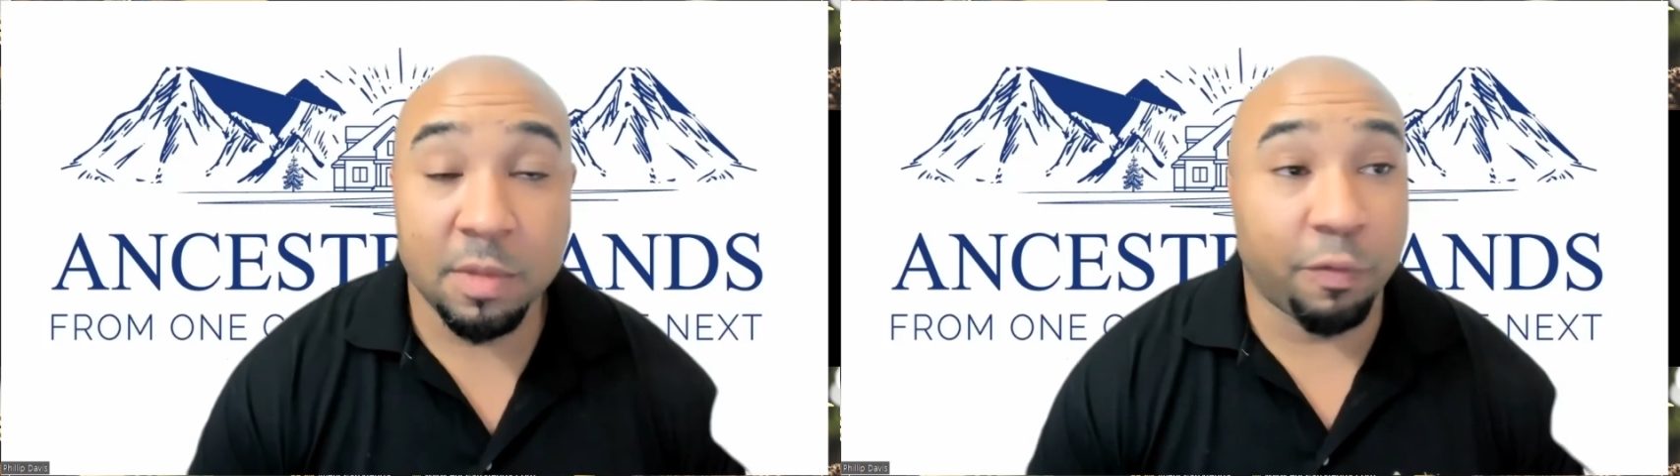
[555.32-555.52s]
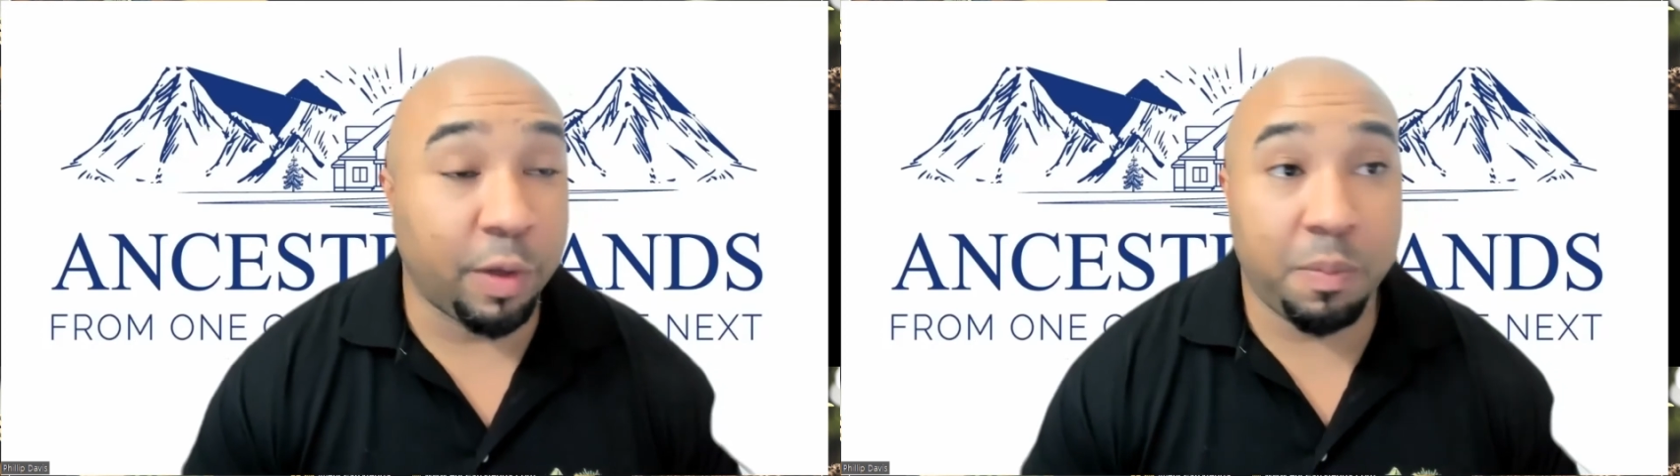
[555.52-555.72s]

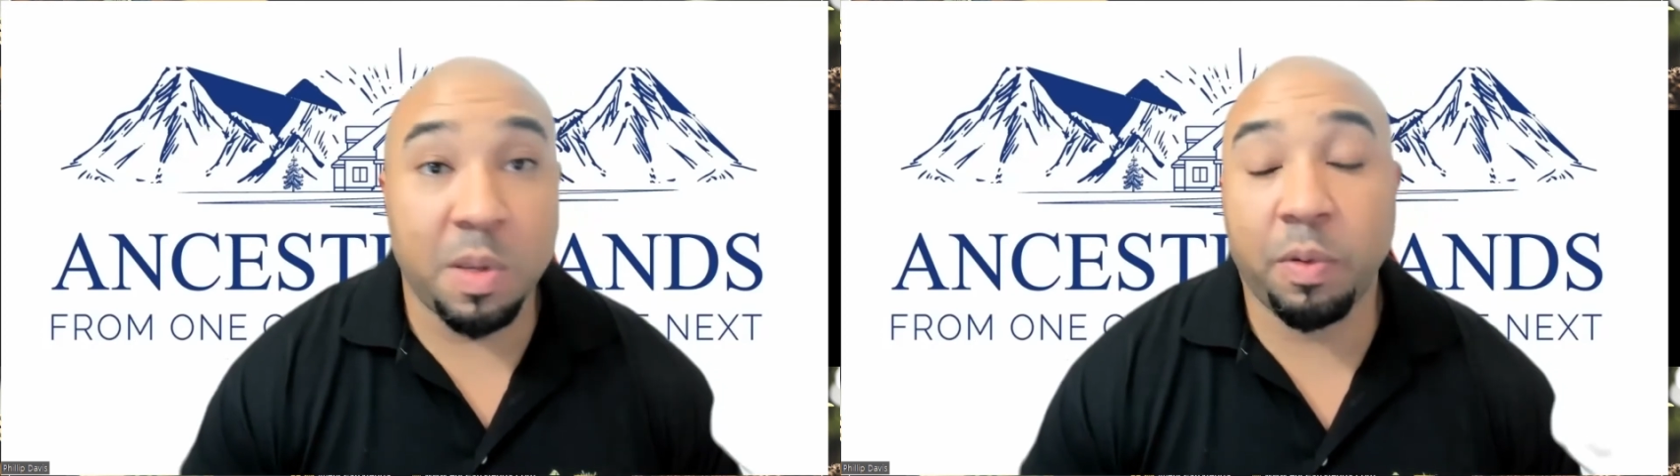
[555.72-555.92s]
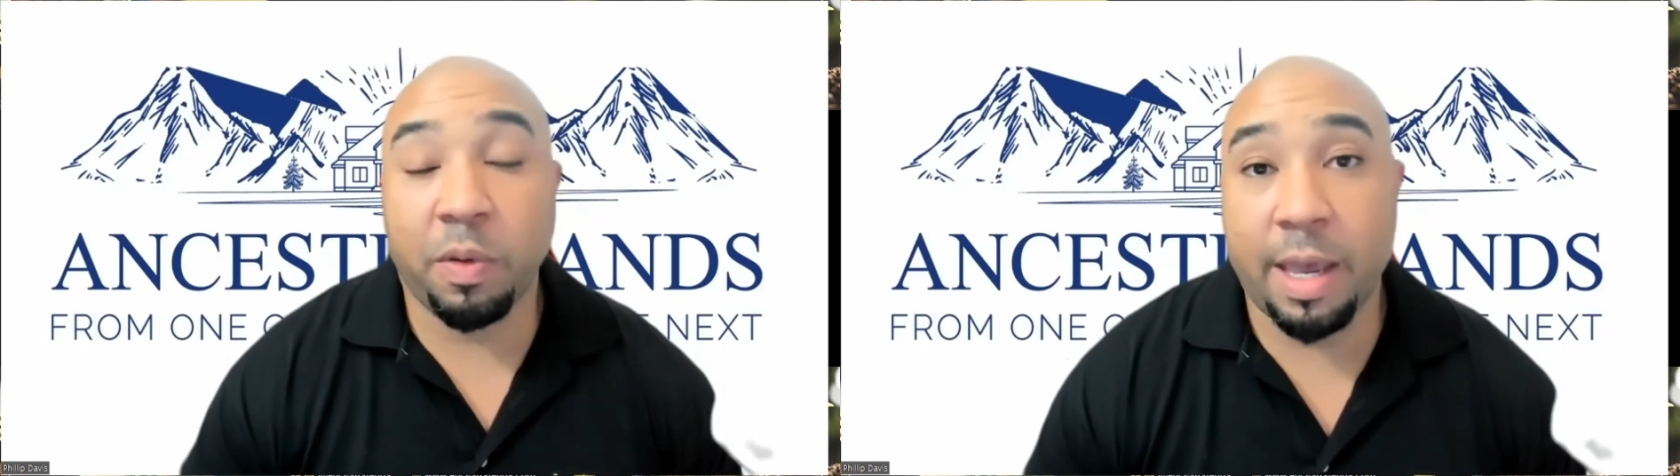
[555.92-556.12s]
For the
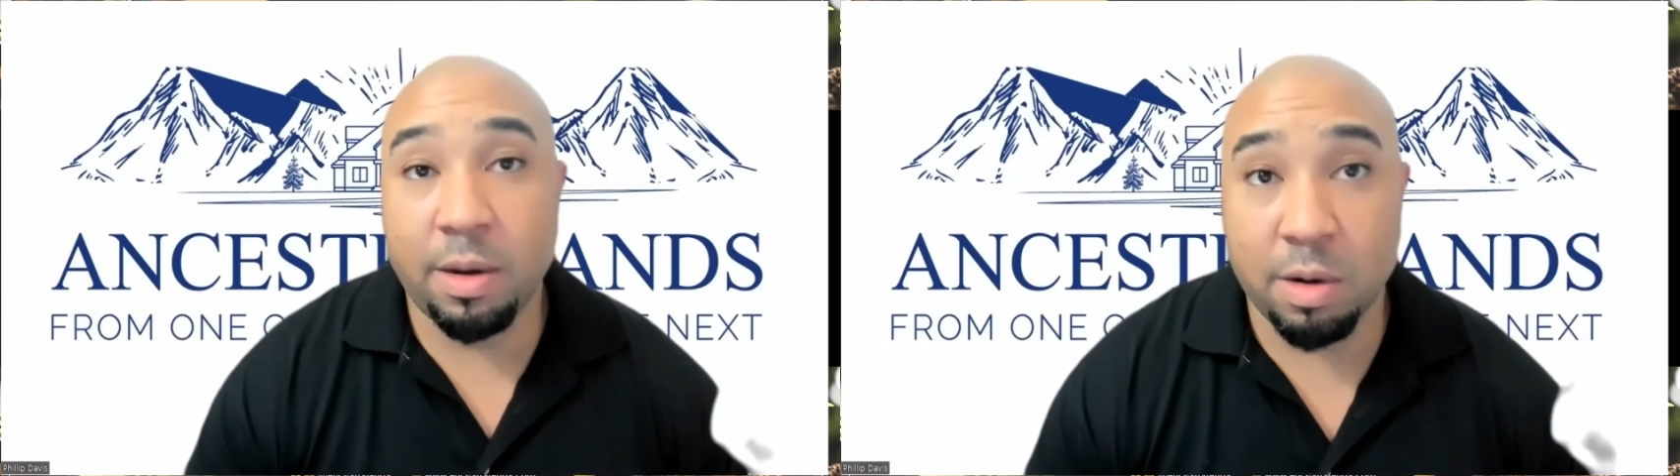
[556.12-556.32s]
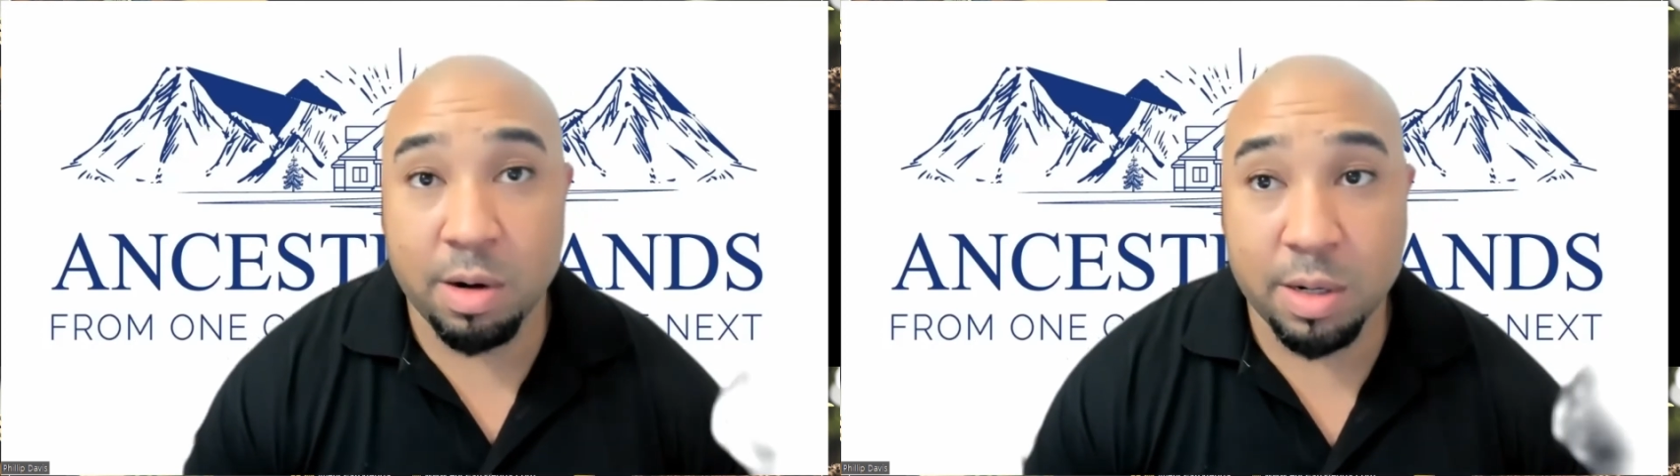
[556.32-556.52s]
people
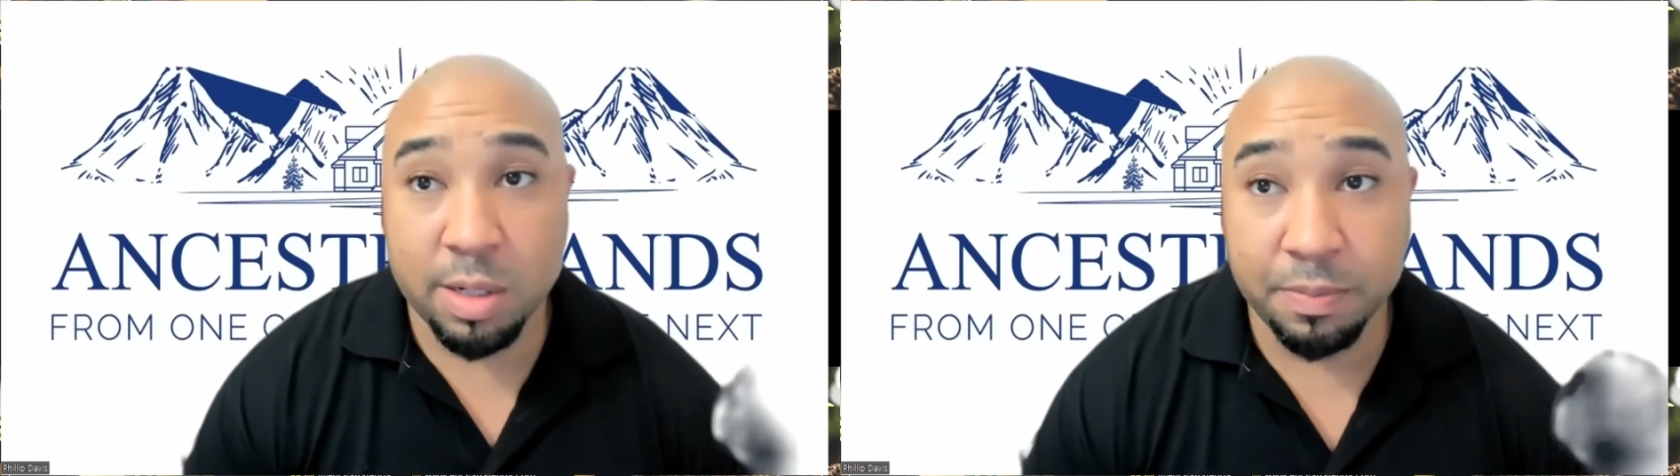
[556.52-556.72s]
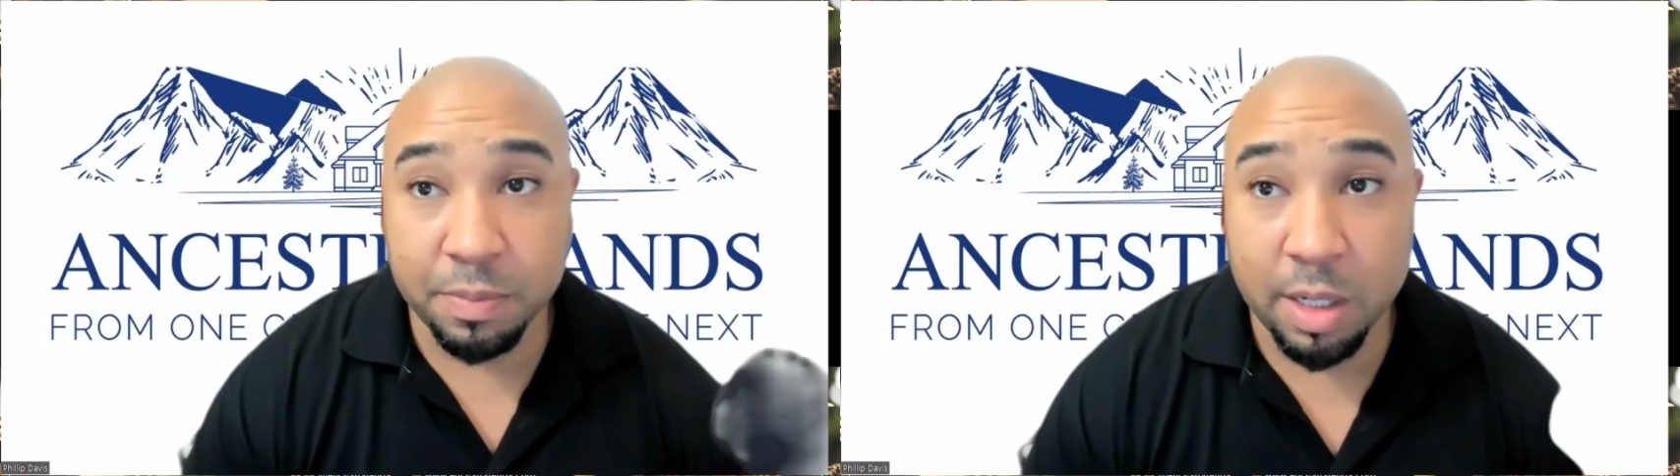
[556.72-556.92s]
that
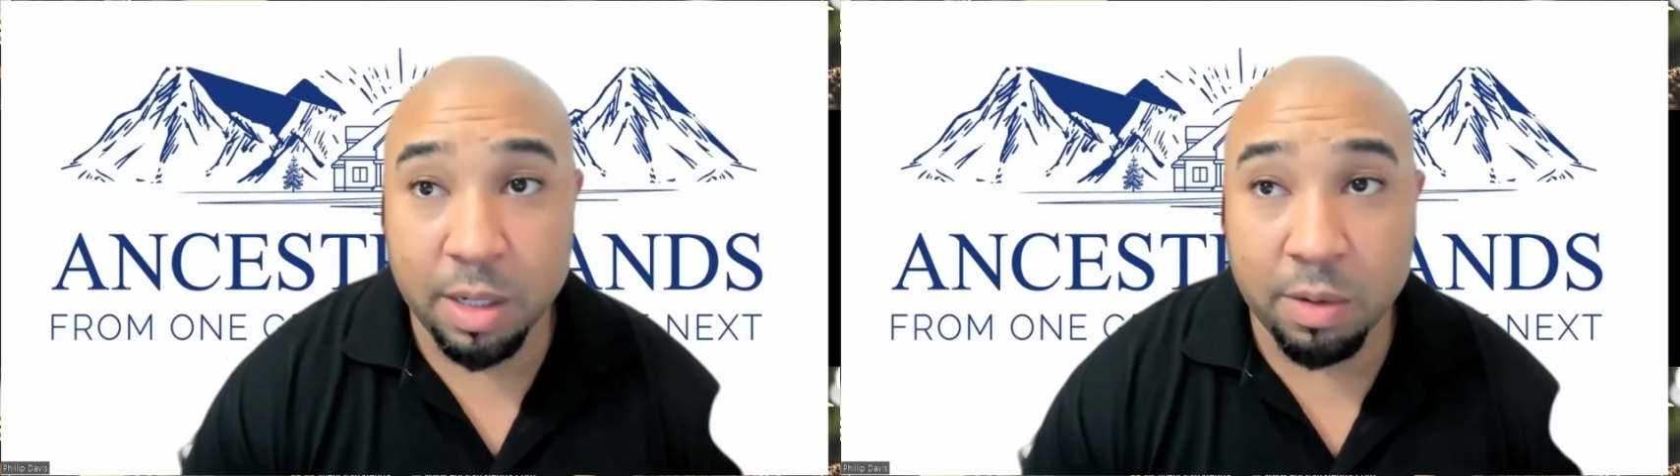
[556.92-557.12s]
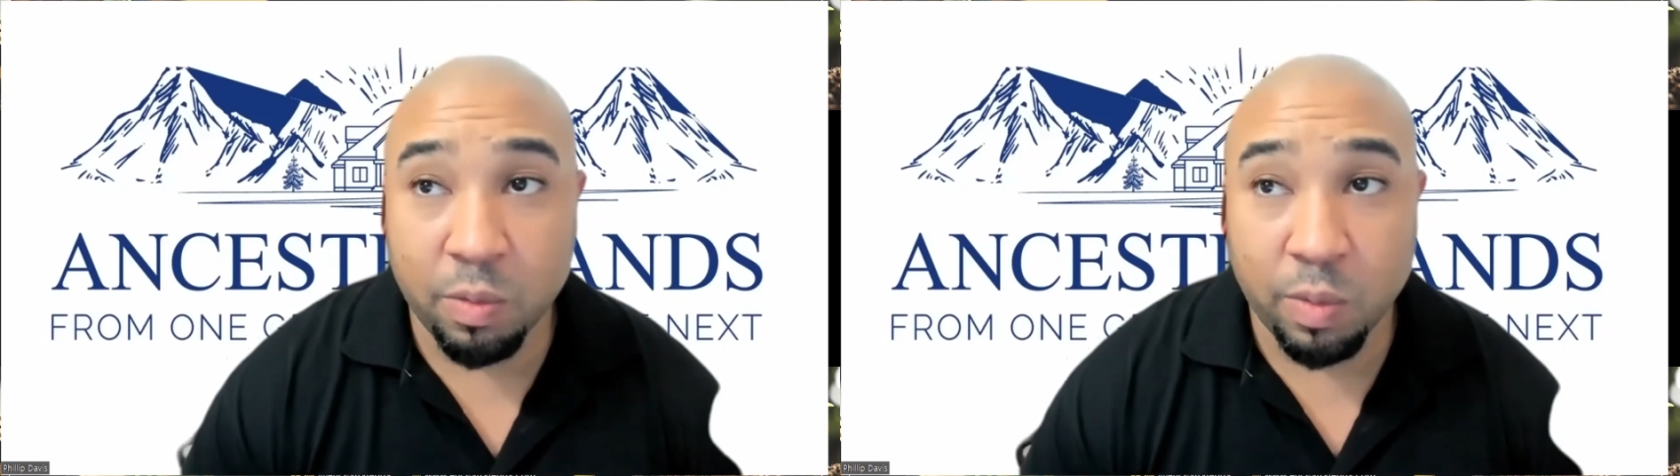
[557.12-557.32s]
are uh,